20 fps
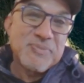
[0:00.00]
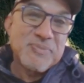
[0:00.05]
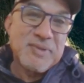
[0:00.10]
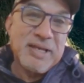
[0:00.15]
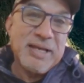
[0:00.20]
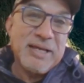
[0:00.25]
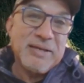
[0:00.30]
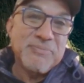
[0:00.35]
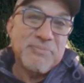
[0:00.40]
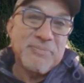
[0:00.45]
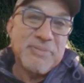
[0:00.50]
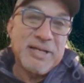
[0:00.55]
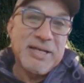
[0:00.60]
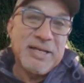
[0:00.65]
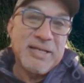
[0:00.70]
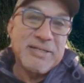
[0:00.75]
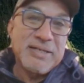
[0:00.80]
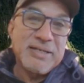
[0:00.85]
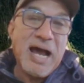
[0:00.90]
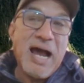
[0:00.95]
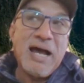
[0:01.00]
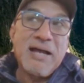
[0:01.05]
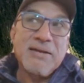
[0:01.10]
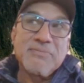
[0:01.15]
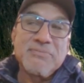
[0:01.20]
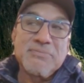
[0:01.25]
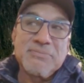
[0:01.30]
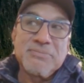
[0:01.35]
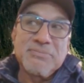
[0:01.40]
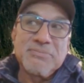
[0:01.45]
and, and
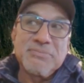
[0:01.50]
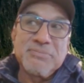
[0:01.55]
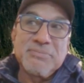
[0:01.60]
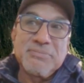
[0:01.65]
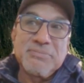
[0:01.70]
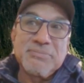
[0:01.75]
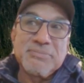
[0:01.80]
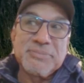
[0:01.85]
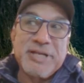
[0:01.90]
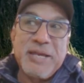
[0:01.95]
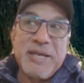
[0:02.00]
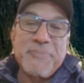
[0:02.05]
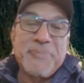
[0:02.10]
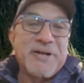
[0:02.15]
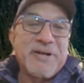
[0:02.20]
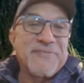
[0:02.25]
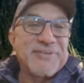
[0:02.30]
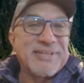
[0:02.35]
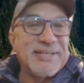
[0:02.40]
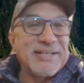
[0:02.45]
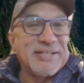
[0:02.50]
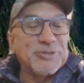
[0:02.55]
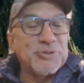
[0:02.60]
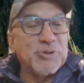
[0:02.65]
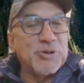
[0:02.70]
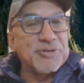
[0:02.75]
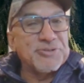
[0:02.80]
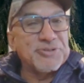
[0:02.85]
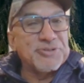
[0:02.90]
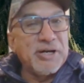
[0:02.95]
not keeping everything to
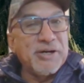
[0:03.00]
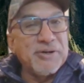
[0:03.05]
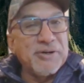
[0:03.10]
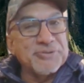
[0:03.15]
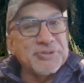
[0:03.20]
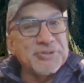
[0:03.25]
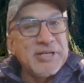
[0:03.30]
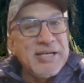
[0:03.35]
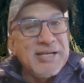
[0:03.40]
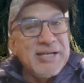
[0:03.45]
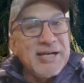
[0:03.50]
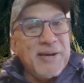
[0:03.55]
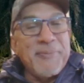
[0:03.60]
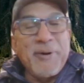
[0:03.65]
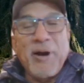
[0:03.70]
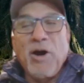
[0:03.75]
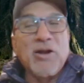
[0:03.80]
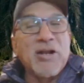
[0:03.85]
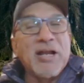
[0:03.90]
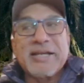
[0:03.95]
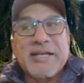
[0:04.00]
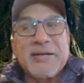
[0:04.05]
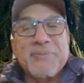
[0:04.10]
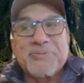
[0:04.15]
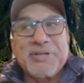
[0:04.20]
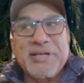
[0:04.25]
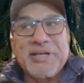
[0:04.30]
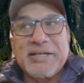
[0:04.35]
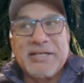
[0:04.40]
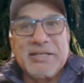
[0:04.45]
ourselves. I mean, all I kept
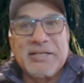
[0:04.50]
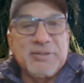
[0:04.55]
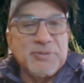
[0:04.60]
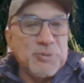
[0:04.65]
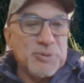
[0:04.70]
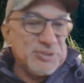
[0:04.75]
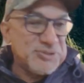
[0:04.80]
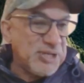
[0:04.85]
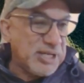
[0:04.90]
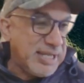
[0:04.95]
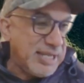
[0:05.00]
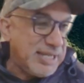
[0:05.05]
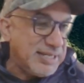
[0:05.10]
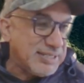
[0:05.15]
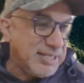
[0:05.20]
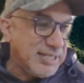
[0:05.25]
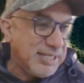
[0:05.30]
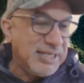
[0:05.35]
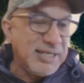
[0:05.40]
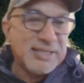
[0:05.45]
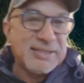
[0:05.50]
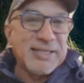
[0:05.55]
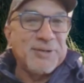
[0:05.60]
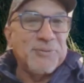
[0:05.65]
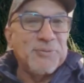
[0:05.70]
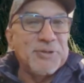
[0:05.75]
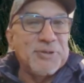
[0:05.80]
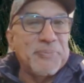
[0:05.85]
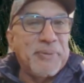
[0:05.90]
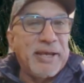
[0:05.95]
thinking it was, I can't take
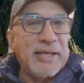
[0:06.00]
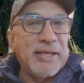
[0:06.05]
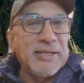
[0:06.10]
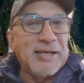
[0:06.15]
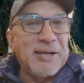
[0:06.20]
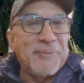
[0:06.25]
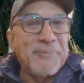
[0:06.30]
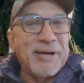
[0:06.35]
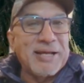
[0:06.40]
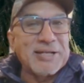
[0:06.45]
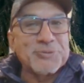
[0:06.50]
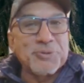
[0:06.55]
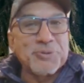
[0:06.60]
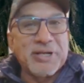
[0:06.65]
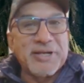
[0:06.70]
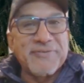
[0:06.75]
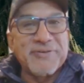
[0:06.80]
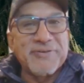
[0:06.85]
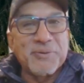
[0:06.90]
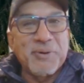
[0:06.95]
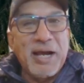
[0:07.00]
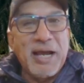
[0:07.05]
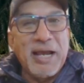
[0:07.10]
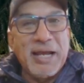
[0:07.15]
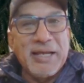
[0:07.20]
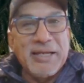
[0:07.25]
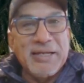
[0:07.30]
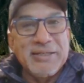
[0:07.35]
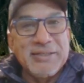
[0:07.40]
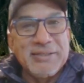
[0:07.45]
anything with me. I might as well give it
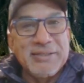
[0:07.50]
away.